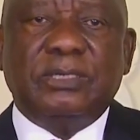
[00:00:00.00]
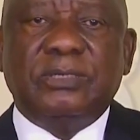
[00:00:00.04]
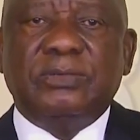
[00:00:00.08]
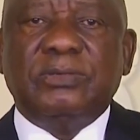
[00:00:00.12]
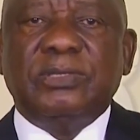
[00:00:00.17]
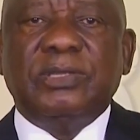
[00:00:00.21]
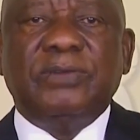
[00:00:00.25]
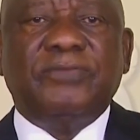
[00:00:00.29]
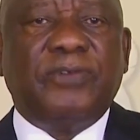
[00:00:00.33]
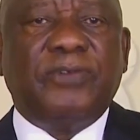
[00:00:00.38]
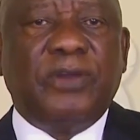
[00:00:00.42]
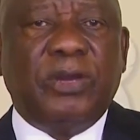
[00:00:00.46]
to
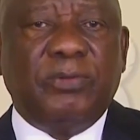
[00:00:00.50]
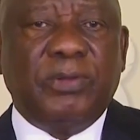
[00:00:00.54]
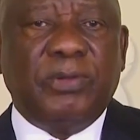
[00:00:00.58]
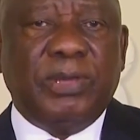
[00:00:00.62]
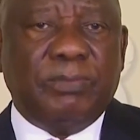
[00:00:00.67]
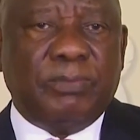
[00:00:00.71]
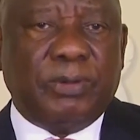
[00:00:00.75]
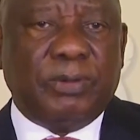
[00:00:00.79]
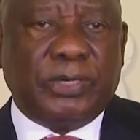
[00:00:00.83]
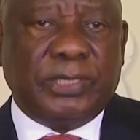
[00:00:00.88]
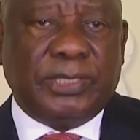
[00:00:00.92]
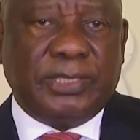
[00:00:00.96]
the
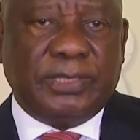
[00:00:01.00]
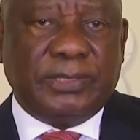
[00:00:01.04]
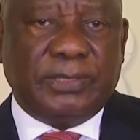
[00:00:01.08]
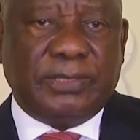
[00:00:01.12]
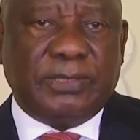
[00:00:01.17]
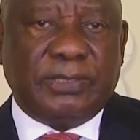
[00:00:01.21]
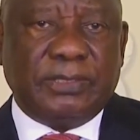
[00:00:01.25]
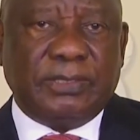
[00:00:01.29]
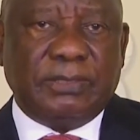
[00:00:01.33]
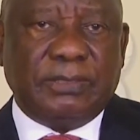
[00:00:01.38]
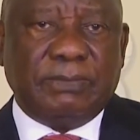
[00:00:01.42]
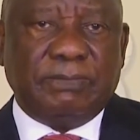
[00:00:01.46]
following
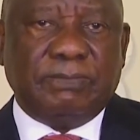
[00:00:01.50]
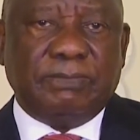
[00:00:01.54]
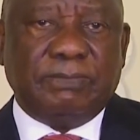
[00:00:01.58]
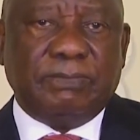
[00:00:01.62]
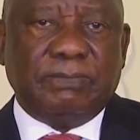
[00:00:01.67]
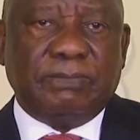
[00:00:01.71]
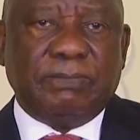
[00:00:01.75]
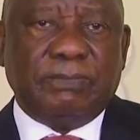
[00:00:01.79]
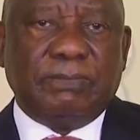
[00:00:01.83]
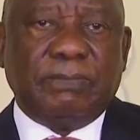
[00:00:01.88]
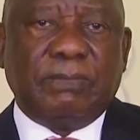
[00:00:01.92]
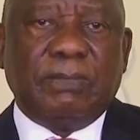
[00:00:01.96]
bodies
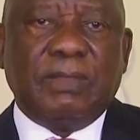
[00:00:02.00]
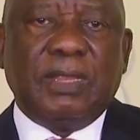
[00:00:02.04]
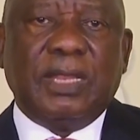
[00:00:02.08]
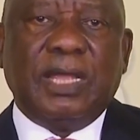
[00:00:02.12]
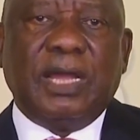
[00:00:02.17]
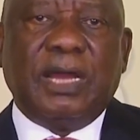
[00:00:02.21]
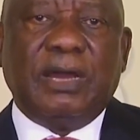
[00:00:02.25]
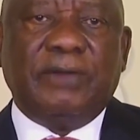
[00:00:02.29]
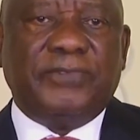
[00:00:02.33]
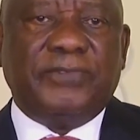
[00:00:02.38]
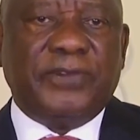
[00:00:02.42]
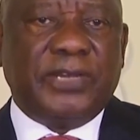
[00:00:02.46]
the
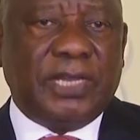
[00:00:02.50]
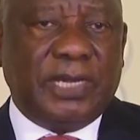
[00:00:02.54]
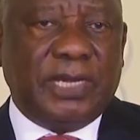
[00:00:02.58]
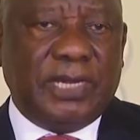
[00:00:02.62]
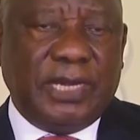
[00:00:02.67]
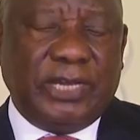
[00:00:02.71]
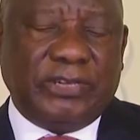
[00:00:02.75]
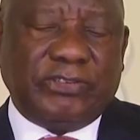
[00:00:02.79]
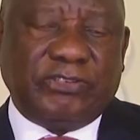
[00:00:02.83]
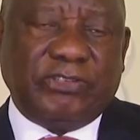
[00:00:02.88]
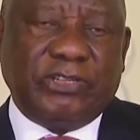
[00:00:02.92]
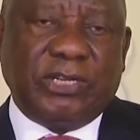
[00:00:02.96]
African
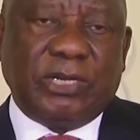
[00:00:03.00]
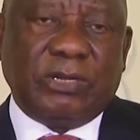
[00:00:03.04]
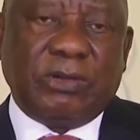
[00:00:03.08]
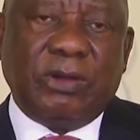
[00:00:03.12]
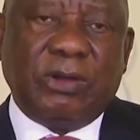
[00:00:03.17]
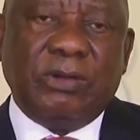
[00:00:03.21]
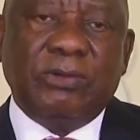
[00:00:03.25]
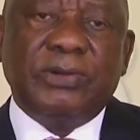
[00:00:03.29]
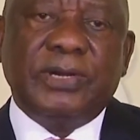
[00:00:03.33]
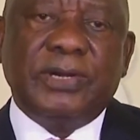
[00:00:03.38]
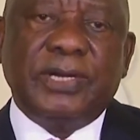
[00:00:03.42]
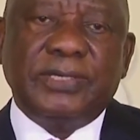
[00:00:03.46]
National
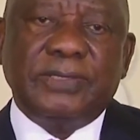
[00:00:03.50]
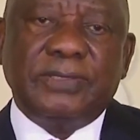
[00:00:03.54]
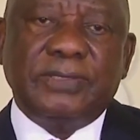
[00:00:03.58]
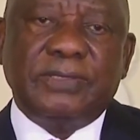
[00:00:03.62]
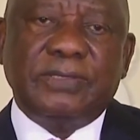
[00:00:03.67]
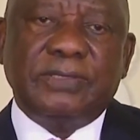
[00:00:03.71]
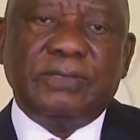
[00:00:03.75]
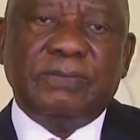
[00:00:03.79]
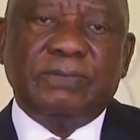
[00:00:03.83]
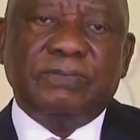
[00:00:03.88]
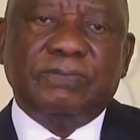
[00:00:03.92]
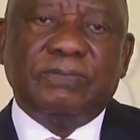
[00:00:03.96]

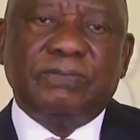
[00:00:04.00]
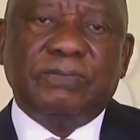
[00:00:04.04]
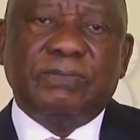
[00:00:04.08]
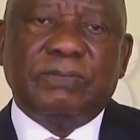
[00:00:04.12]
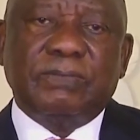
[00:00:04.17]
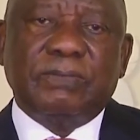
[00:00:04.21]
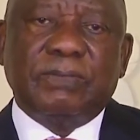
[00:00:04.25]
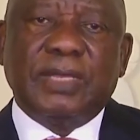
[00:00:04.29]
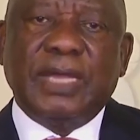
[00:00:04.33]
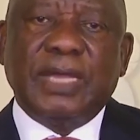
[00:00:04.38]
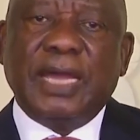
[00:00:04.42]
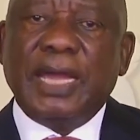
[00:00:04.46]
Congress,
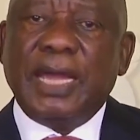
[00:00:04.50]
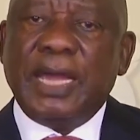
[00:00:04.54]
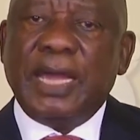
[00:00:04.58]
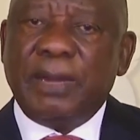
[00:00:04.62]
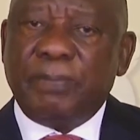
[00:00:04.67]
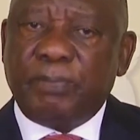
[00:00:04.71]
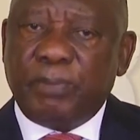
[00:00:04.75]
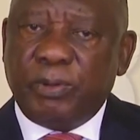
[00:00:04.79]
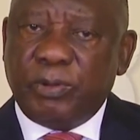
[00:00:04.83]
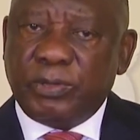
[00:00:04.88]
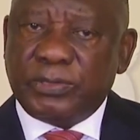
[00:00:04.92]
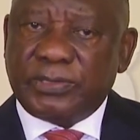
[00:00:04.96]
the
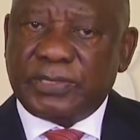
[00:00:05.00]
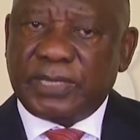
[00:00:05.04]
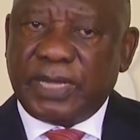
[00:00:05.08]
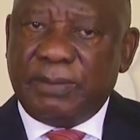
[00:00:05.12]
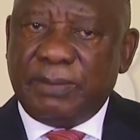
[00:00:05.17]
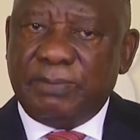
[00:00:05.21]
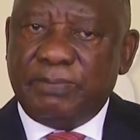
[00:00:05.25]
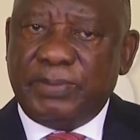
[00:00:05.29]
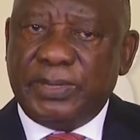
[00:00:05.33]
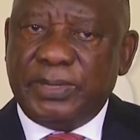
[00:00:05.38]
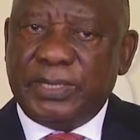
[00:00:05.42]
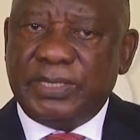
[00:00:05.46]
Airports
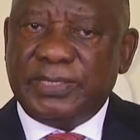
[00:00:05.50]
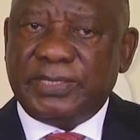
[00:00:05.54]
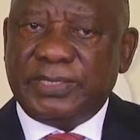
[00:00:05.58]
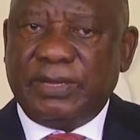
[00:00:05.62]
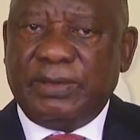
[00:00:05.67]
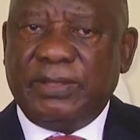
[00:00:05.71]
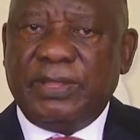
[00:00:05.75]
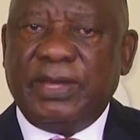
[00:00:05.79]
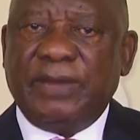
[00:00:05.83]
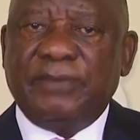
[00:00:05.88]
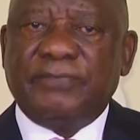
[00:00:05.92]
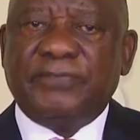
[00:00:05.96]
Company
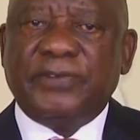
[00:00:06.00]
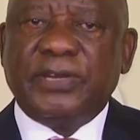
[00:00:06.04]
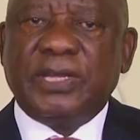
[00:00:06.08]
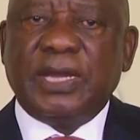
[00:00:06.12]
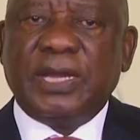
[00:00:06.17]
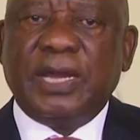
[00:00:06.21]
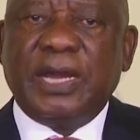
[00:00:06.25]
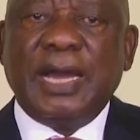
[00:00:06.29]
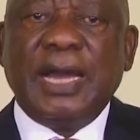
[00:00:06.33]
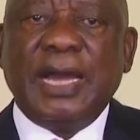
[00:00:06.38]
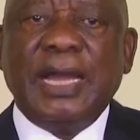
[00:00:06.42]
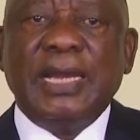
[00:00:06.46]
South
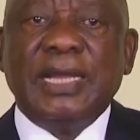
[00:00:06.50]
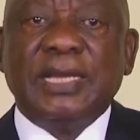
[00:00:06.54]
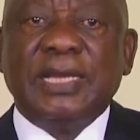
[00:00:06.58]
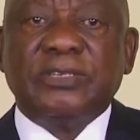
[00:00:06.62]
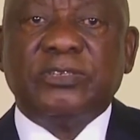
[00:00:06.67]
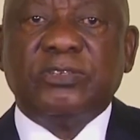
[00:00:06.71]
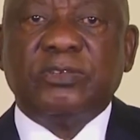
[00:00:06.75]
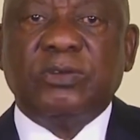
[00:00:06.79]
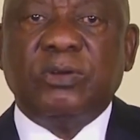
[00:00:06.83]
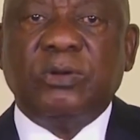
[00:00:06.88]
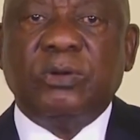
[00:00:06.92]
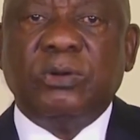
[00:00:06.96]
Africa,
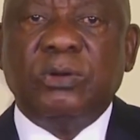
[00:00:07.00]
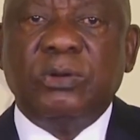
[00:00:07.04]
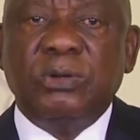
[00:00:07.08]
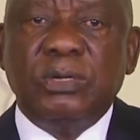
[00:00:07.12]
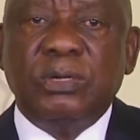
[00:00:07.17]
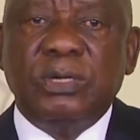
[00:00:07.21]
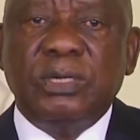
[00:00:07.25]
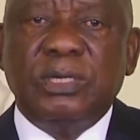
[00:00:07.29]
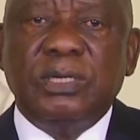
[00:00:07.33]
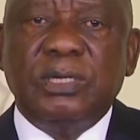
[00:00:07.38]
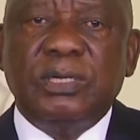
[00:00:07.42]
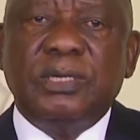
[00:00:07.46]
Alexkor,
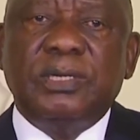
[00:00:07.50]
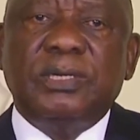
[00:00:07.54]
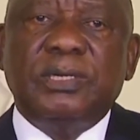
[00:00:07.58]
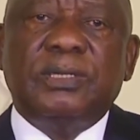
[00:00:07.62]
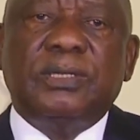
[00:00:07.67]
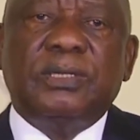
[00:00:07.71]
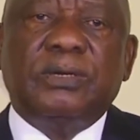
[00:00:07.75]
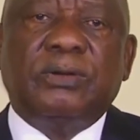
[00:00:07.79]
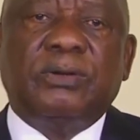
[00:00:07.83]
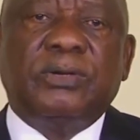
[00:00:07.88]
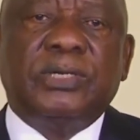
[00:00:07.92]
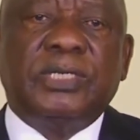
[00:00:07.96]

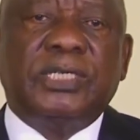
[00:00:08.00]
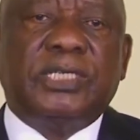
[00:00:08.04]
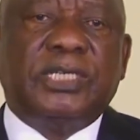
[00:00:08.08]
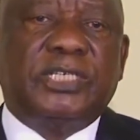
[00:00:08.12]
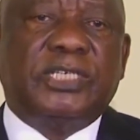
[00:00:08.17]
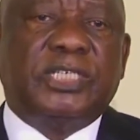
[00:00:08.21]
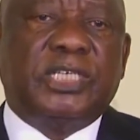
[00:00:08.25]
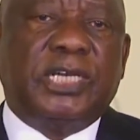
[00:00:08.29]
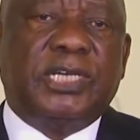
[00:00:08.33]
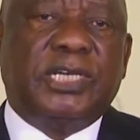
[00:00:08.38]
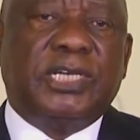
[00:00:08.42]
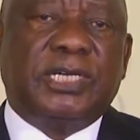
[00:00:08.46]
the
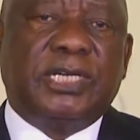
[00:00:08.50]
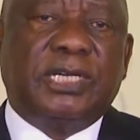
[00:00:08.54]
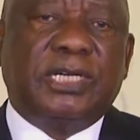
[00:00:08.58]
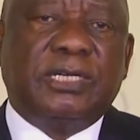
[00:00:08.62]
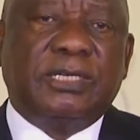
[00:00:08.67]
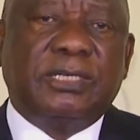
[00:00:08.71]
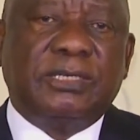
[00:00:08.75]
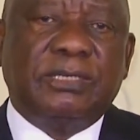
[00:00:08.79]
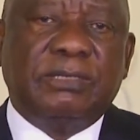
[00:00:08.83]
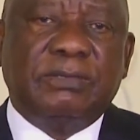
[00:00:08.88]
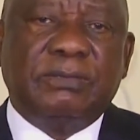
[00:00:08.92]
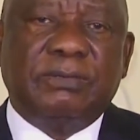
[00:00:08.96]
Auditor
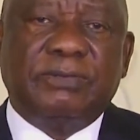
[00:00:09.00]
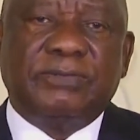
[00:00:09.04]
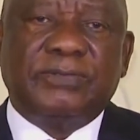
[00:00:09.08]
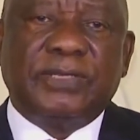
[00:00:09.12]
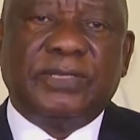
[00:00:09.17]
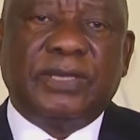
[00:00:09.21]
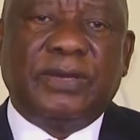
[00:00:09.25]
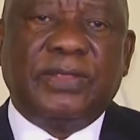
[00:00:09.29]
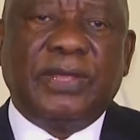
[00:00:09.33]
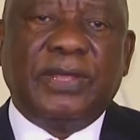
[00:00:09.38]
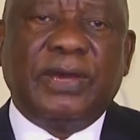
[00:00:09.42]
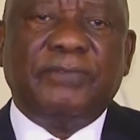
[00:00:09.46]
General of
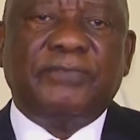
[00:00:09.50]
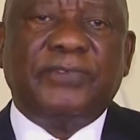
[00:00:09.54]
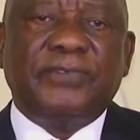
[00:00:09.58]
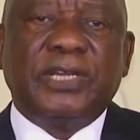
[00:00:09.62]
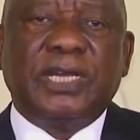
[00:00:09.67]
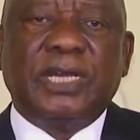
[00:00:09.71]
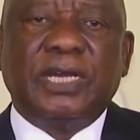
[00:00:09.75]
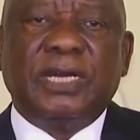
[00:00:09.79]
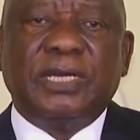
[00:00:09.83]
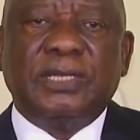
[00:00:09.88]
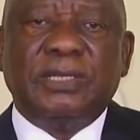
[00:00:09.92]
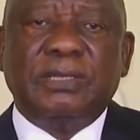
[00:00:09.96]
South
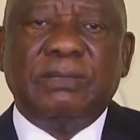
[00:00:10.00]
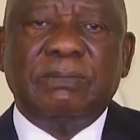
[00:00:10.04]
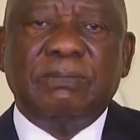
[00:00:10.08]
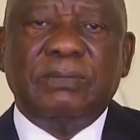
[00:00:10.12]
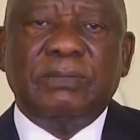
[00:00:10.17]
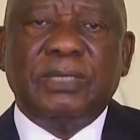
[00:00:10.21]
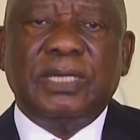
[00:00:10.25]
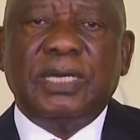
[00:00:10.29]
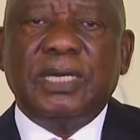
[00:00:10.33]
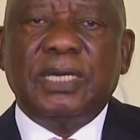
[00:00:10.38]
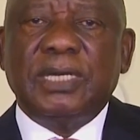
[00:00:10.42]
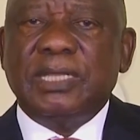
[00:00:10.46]
Africa,
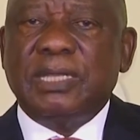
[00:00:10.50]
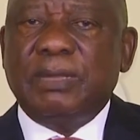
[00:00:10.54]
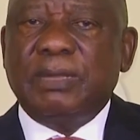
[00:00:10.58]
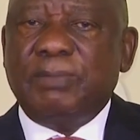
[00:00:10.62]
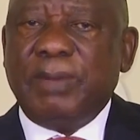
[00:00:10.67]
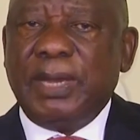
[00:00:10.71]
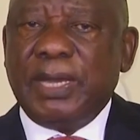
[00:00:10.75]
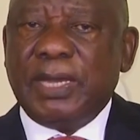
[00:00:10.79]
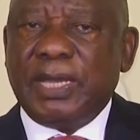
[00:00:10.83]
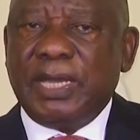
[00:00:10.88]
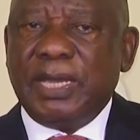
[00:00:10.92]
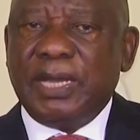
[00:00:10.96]
the
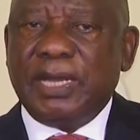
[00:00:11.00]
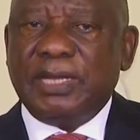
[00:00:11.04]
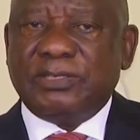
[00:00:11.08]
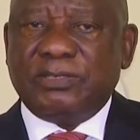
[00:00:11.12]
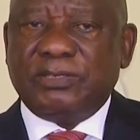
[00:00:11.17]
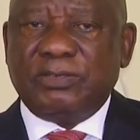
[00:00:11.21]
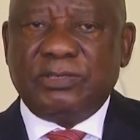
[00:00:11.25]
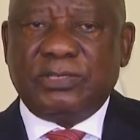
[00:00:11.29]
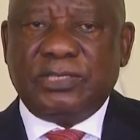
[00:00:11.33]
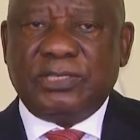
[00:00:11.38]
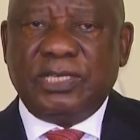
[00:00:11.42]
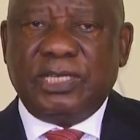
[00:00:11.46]
Banking
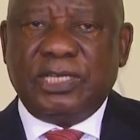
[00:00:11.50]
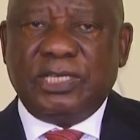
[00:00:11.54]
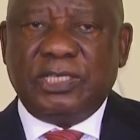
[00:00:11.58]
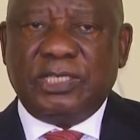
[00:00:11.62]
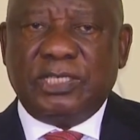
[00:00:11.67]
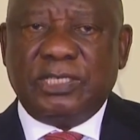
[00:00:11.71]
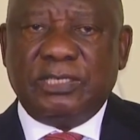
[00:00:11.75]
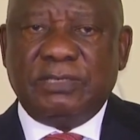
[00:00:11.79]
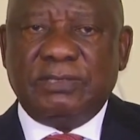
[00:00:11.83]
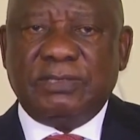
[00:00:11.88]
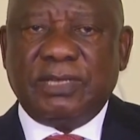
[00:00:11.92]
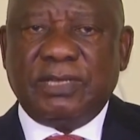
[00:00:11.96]

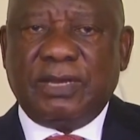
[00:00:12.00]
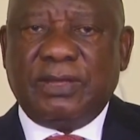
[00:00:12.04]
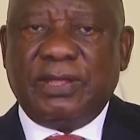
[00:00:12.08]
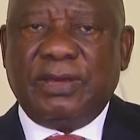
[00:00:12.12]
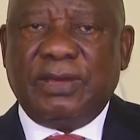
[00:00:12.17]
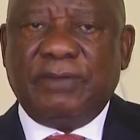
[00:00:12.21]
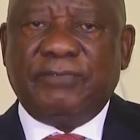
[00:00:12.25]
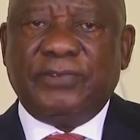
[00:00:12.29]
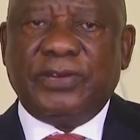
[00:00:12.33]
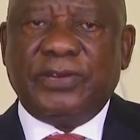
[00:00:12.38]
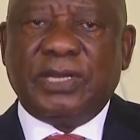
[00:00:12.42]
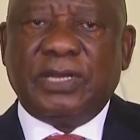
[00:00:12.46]
Association South
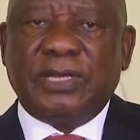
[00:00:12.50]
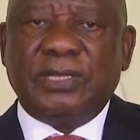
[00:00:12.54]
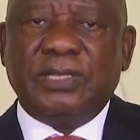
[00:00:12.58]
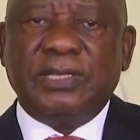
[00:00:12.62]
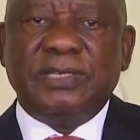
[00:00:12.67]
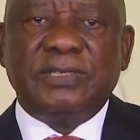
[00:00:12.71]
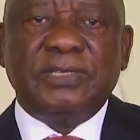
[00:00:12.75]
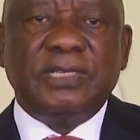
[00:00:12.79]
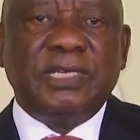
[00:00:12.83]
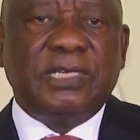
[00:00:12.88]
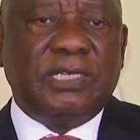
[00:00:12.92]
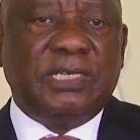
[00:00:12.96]
Africa,
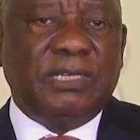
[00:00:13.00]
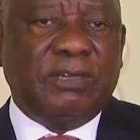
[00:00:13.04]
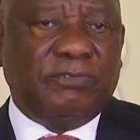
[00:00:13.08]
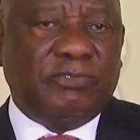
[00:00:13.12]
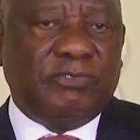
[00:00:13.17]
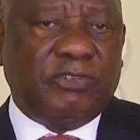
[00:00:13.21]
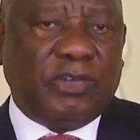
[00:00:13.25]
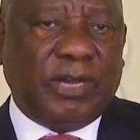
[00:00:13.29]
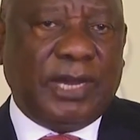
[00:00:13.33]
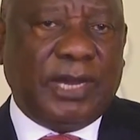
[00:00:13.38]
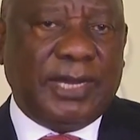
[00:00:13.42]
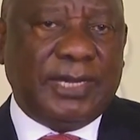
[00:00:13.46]
the City
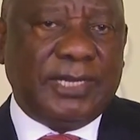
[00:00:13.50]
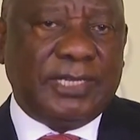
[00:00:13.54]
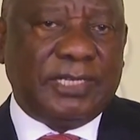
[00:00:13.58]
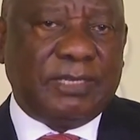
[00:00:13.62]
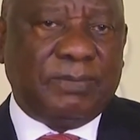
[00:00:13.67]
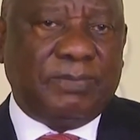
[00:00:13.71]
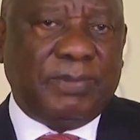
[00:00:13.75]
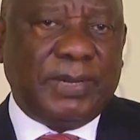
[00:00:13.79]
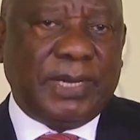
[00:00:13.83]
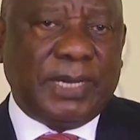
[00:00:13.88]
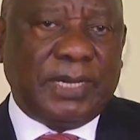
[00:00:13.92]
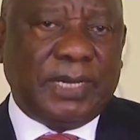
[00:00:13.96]
of
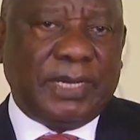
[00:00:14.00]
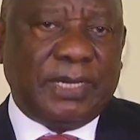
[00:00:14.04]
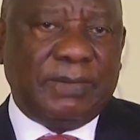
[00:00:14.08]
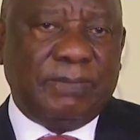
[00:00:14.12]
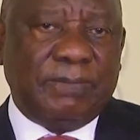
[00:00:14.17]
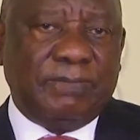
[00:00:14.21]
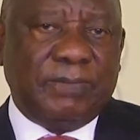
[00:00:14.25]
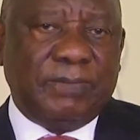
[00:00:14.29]
Johannesburg,